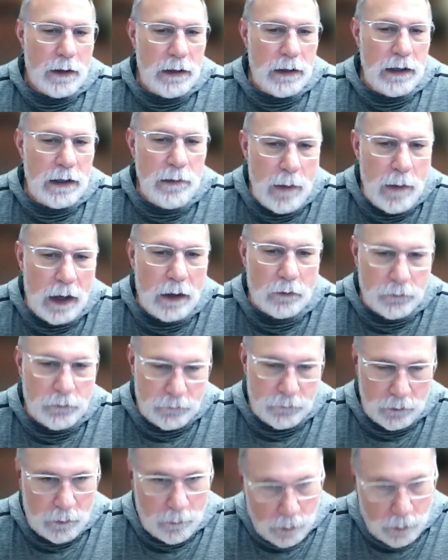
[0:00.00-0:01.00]
emails
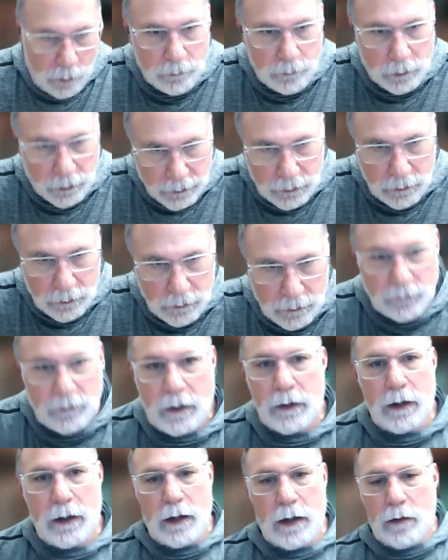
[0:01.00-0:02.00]
from the public because
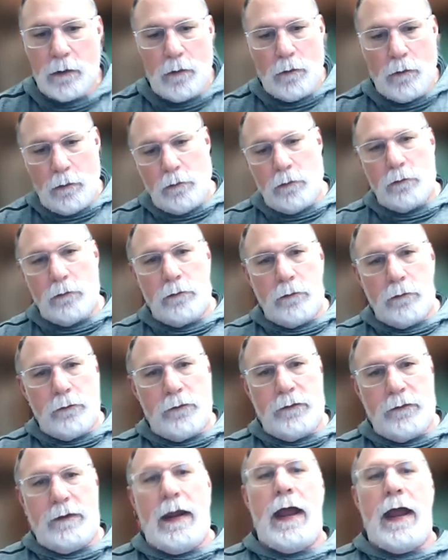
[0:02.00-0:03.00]
I got a whole
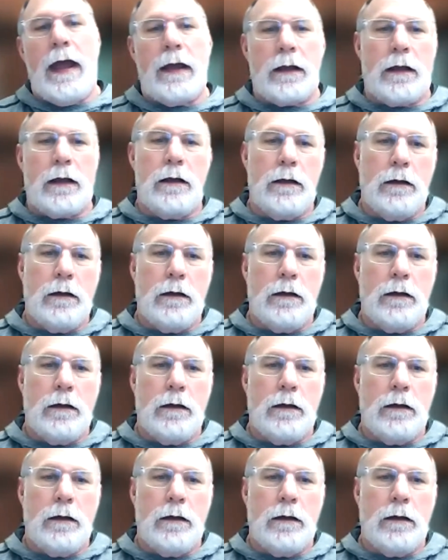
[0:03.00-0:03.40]
stack